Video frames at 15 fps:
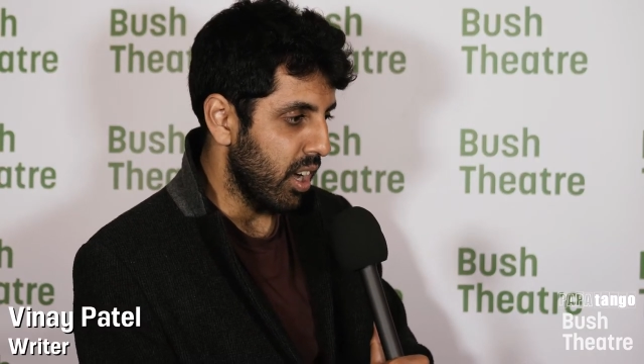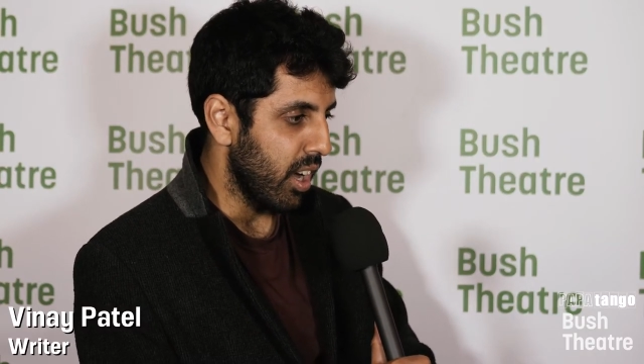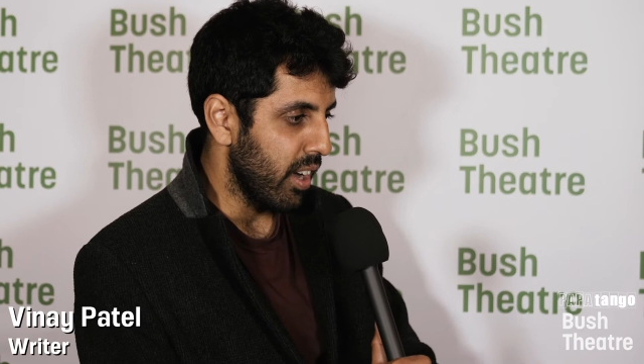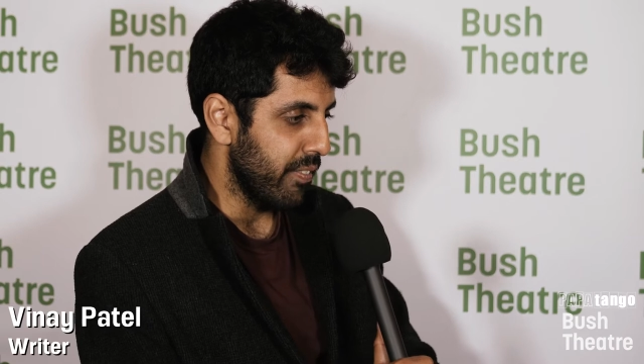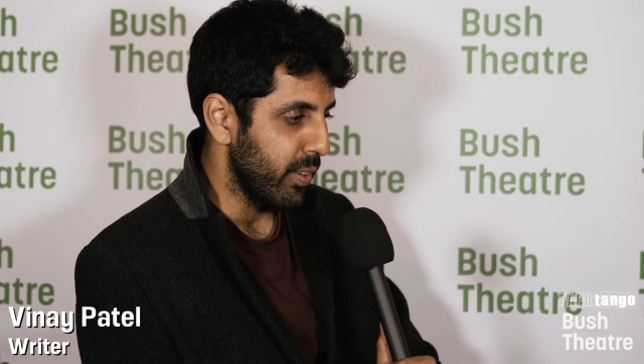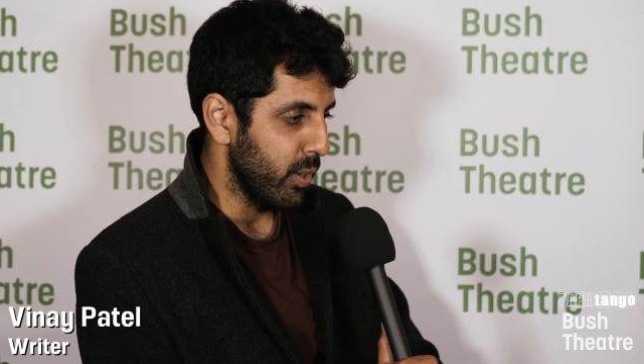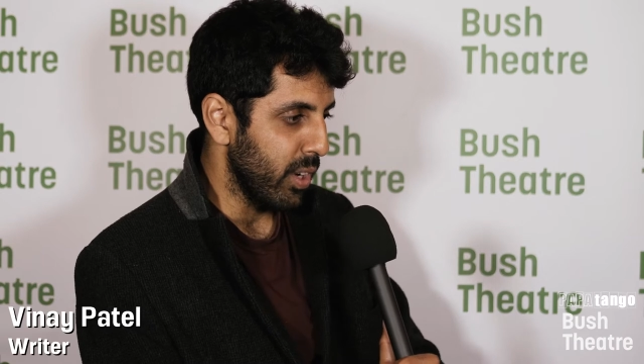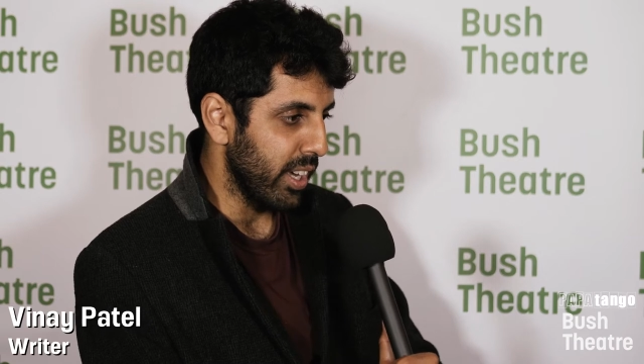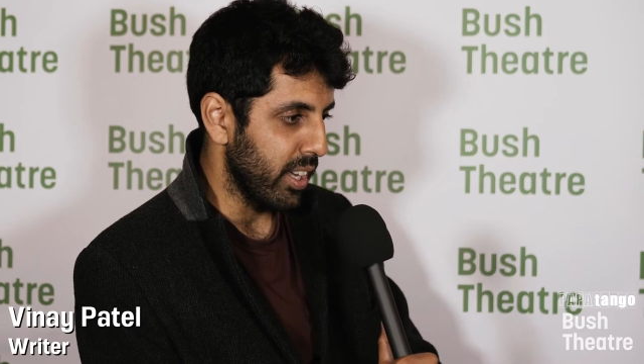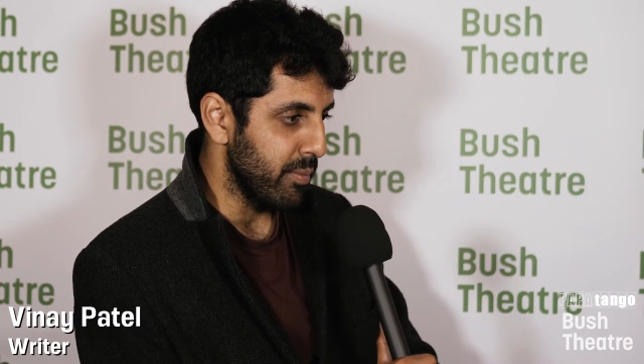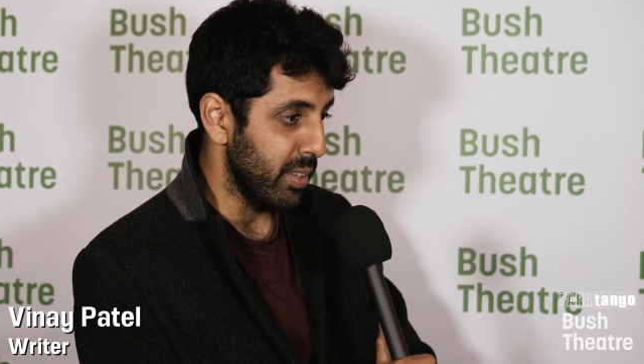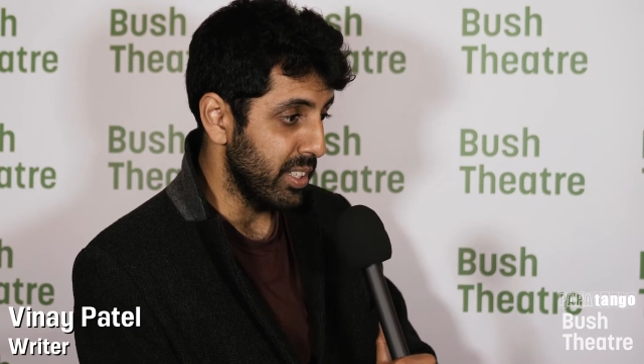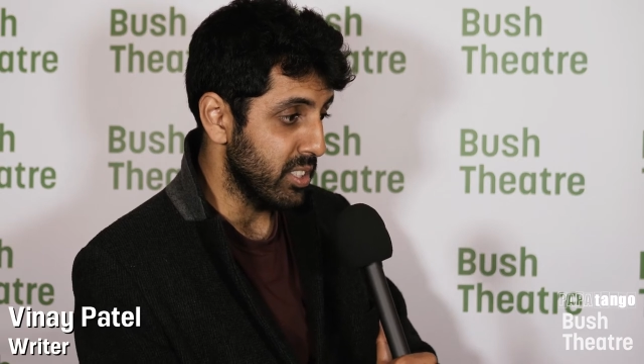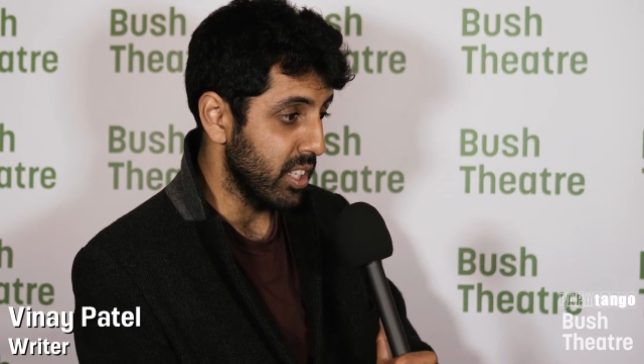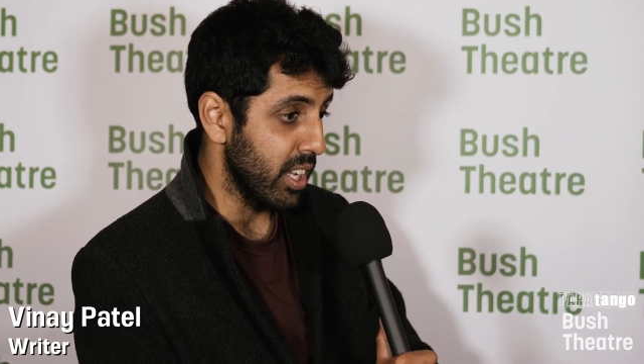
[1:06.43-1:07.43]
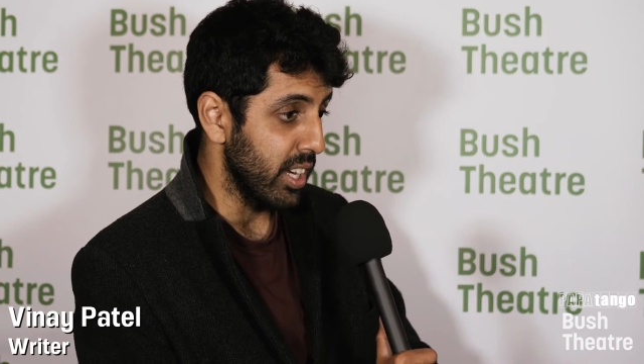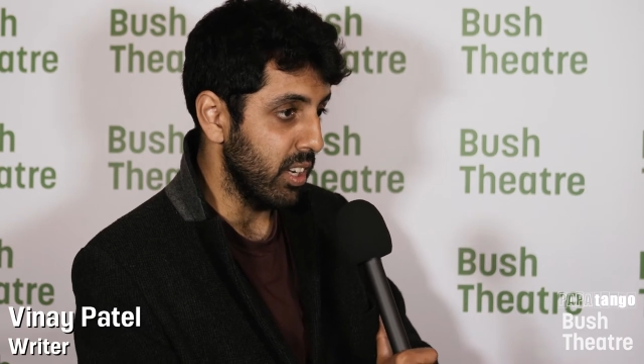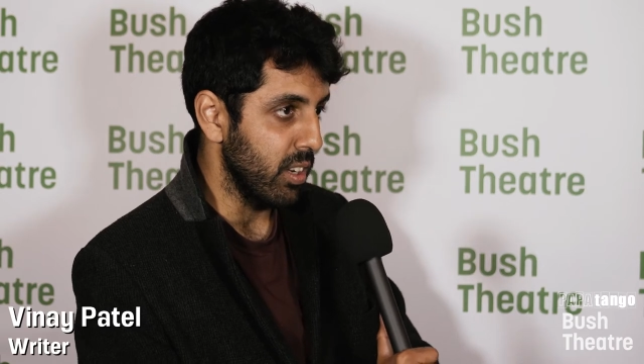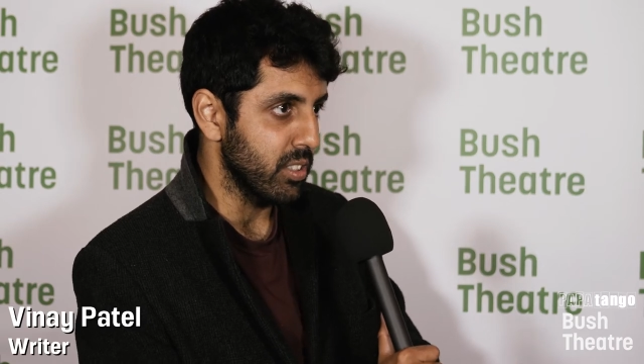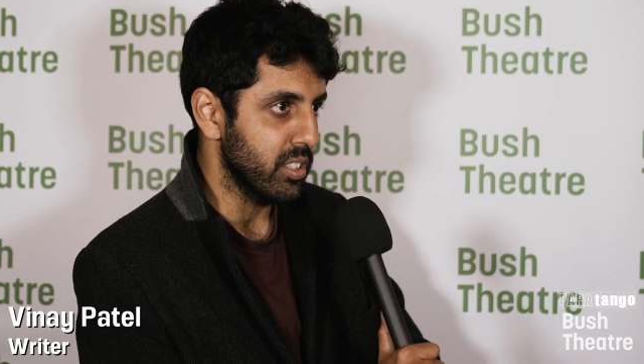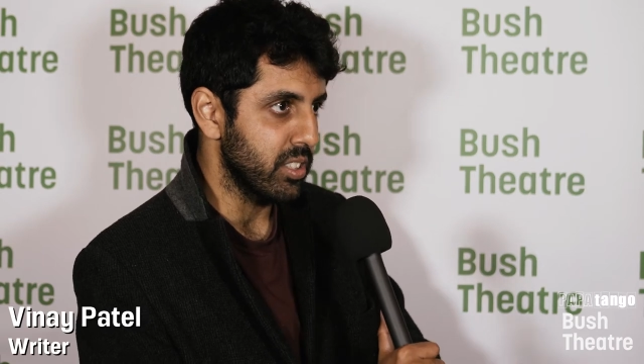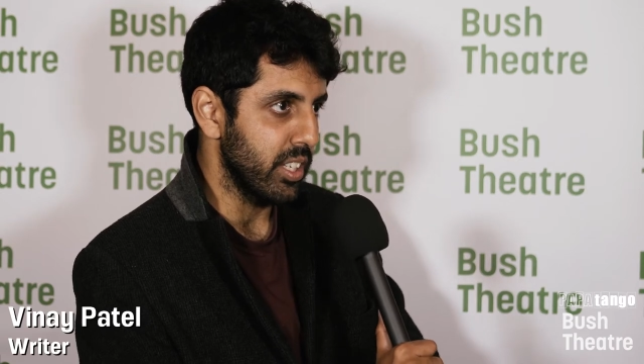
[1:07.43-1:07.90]
I feel like I've been slightly
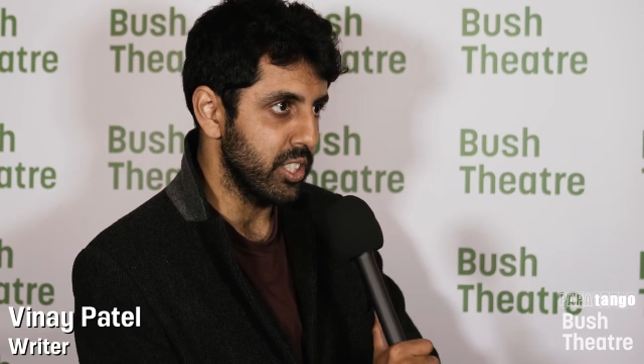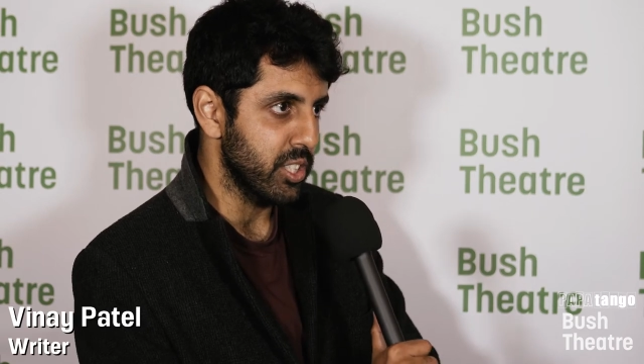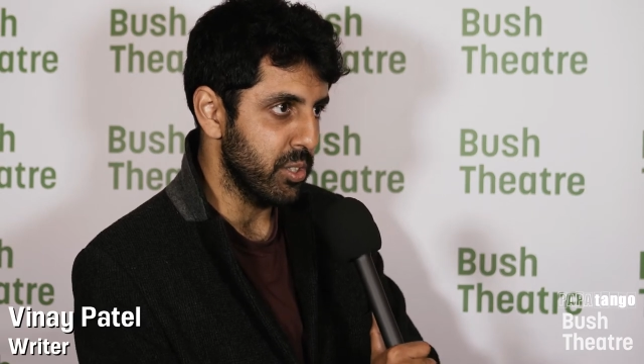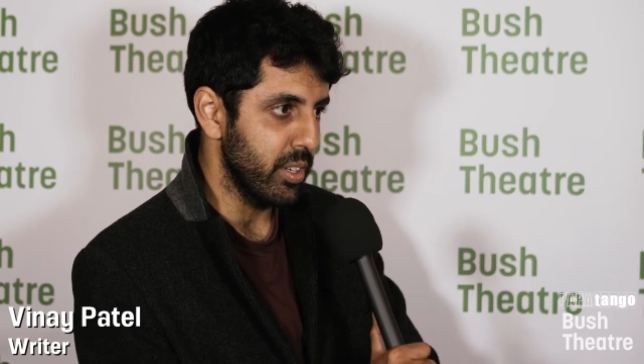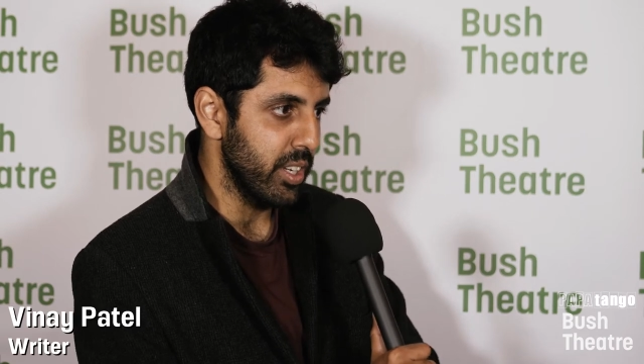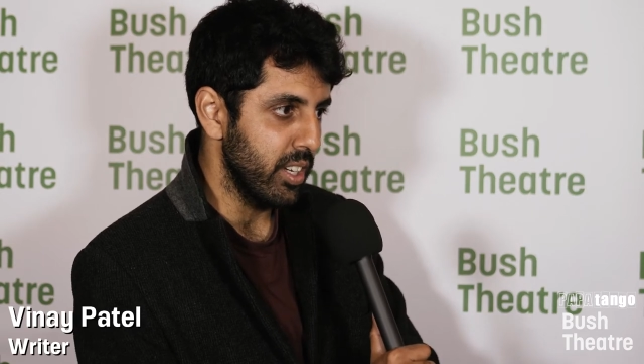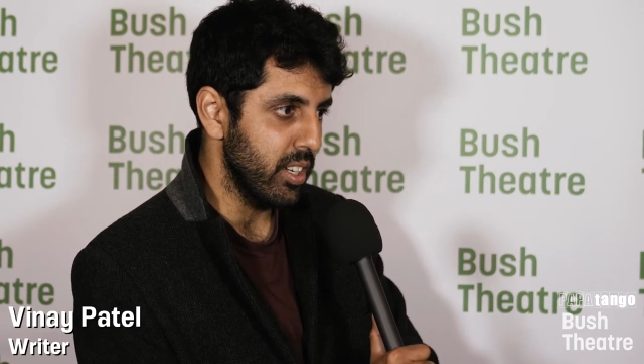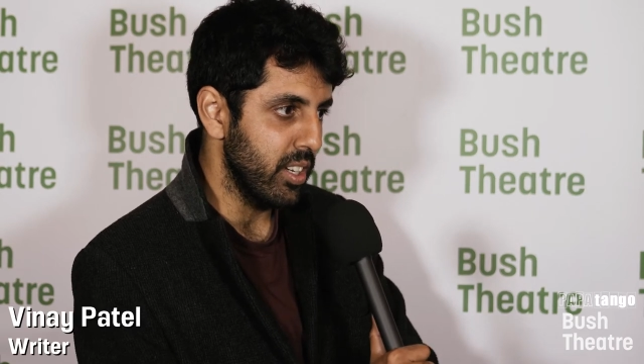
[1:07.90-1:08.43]
lost to history.